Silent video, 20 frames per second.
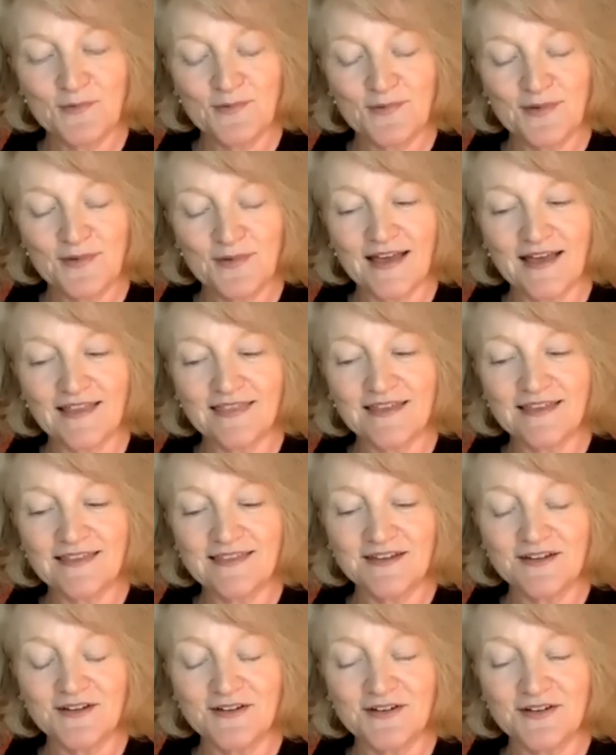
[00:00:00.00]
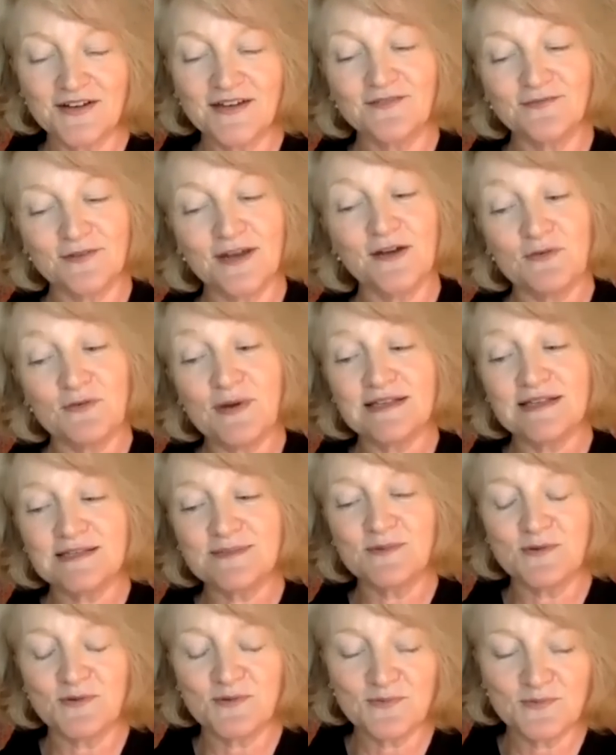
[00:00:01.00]
I think there, and
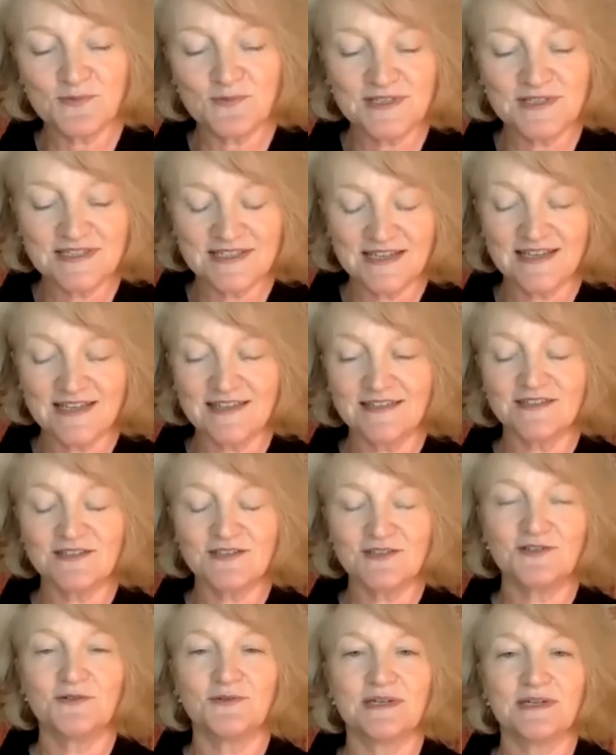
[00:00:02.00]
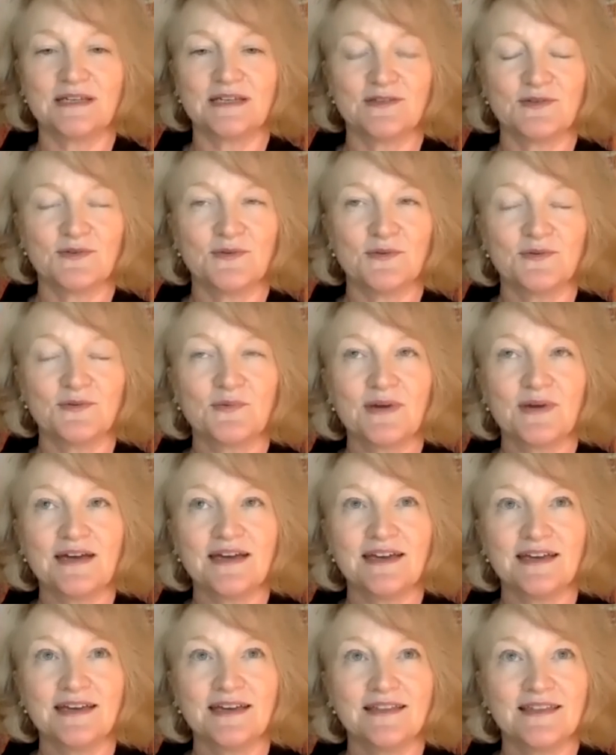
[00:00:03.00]
Resmo would say this too in his own way,